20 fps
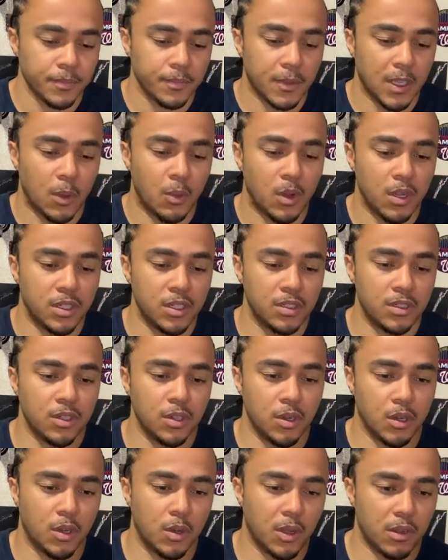I wanted to do
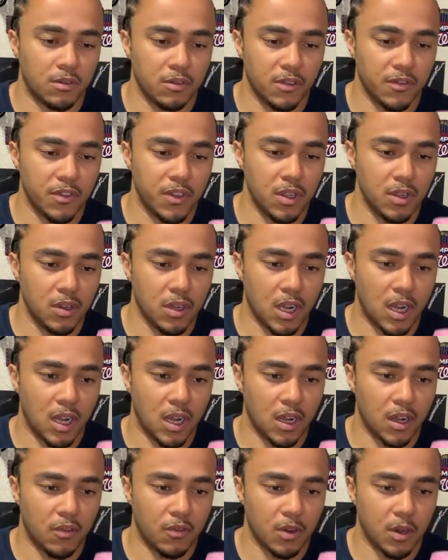a quick review
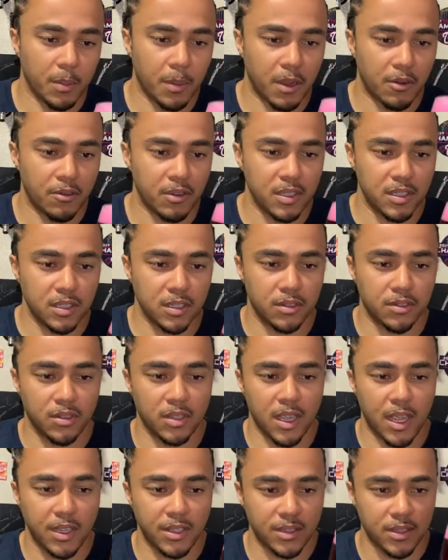of one of my recent
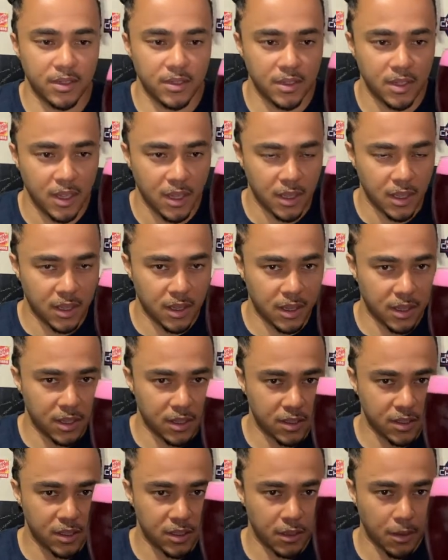creations,
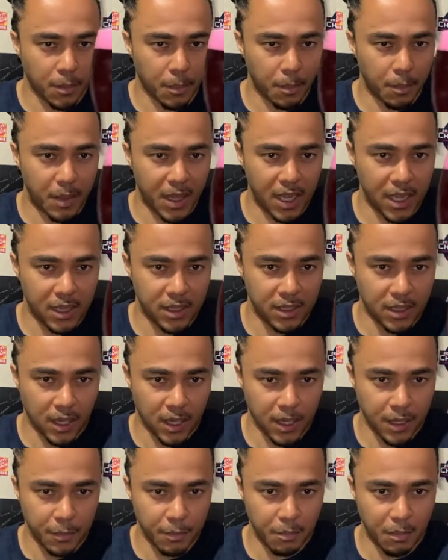this Beet
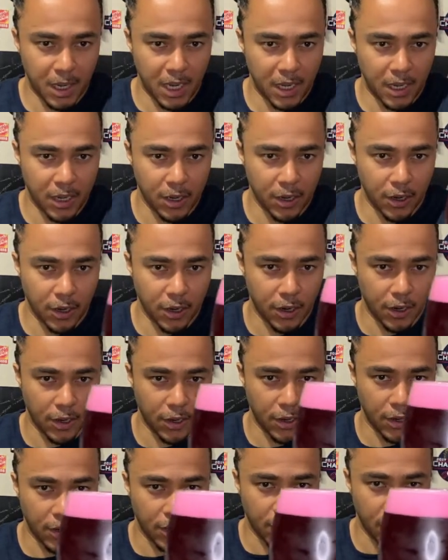
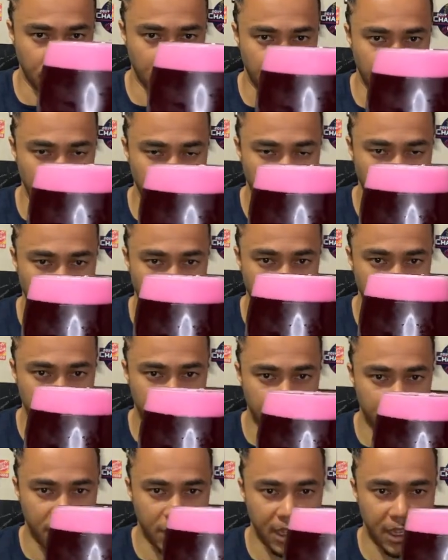beer.
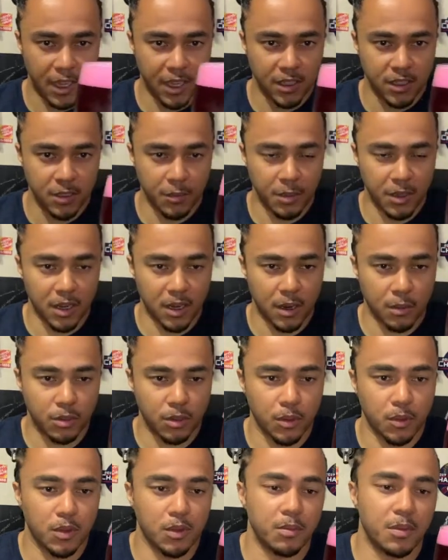Okay, it's a beer I brew
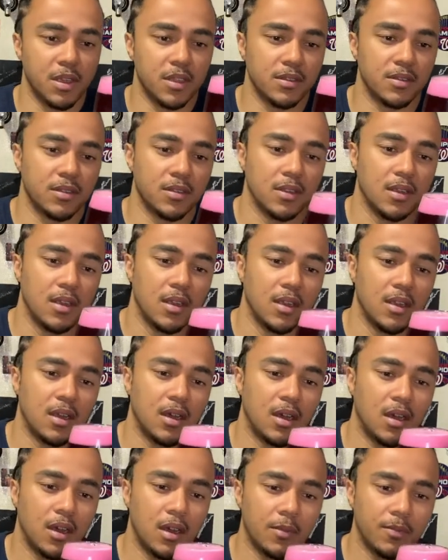with beets.
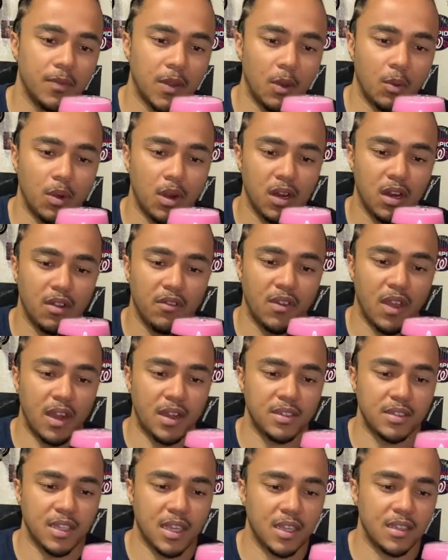I wanted a
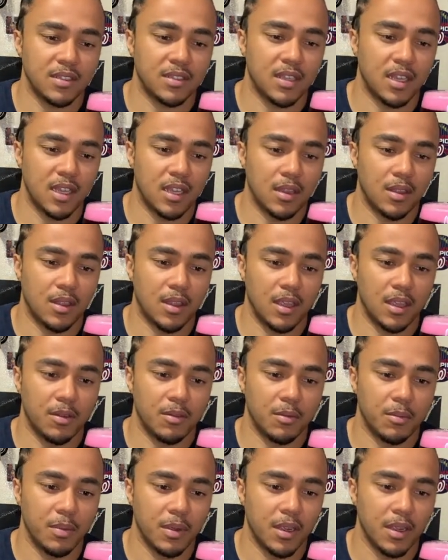Valentine's
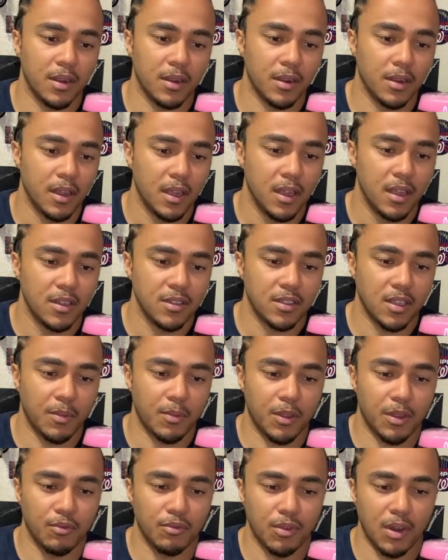themed beer,
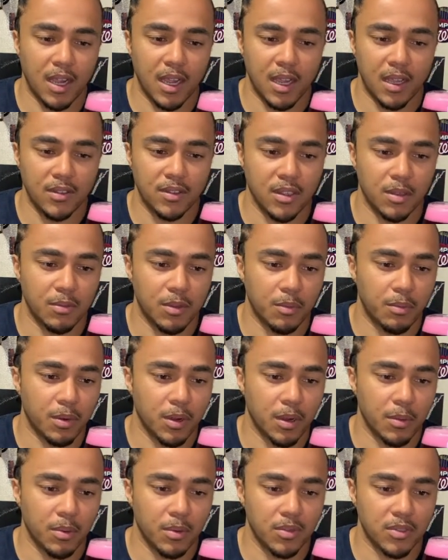something red, something
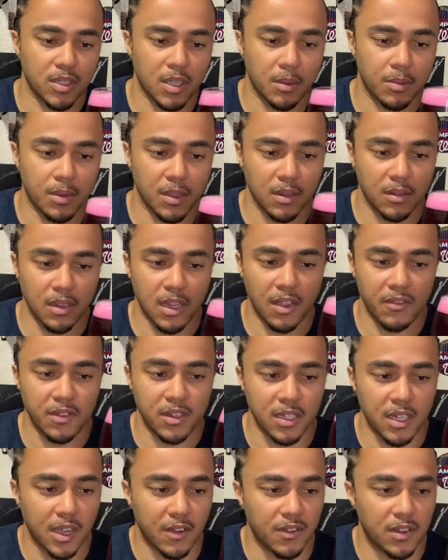purple, something
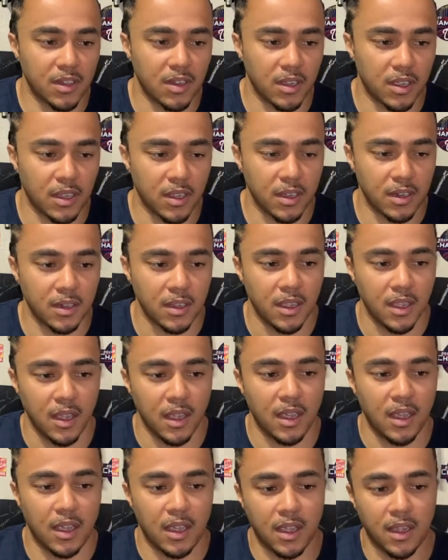lovey-dovey looking,
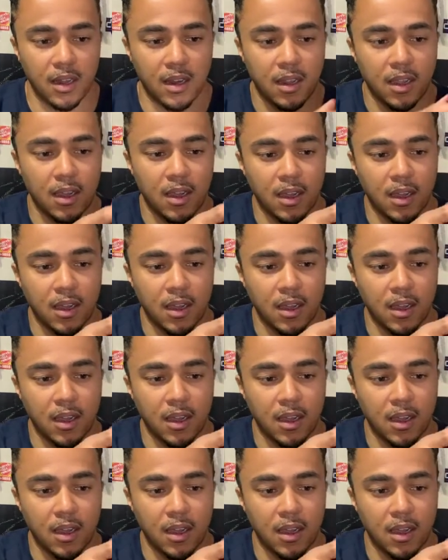and